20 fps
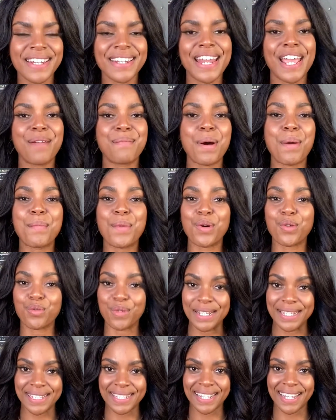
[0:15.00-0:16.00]
named
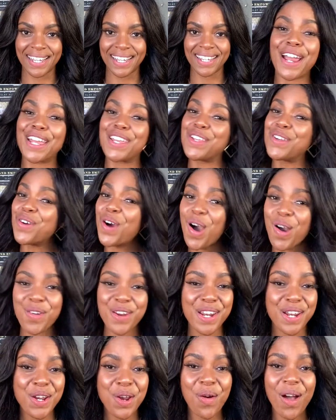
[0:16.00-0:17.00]
Mariska. You
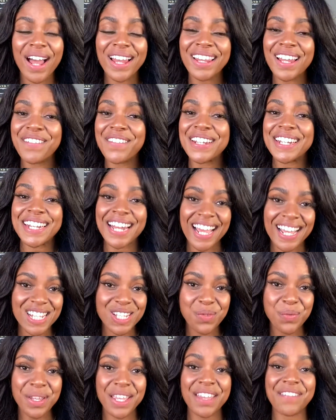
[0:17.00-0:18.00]
already know I love a
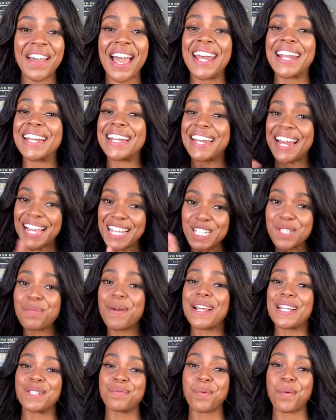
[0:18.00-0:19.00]
nice weave at a nice
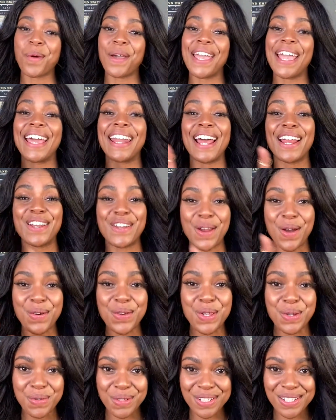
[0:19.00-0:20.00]
price point, and I know
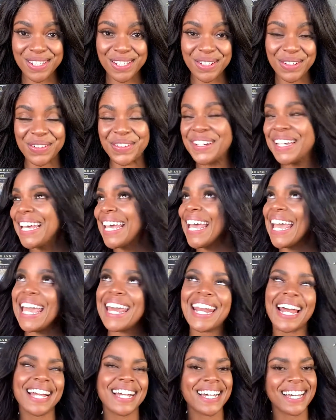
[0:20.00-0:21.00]
you will too.
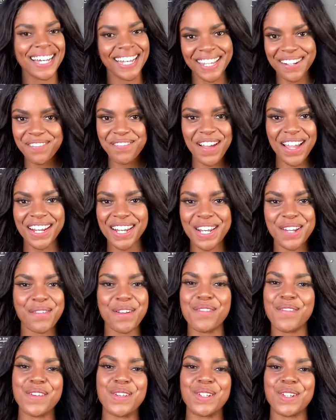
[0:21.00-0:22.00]
And I couldn't find any
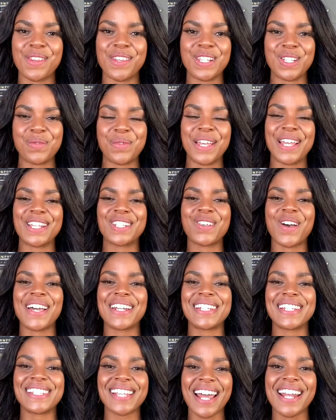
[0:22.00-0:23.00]
reviews on this wig, so I
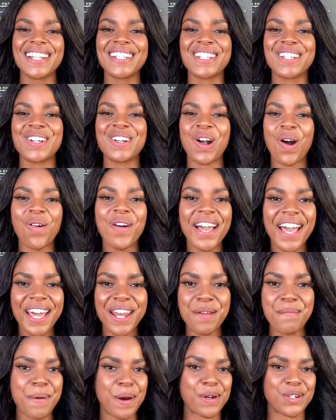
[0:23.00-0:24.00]
decided to go
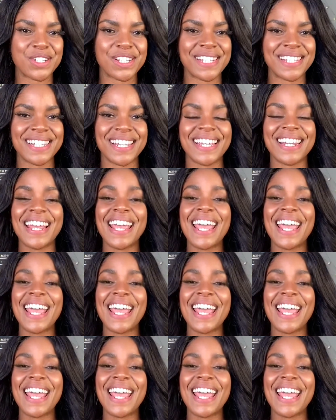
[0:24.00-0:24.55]
ahead and purchase it,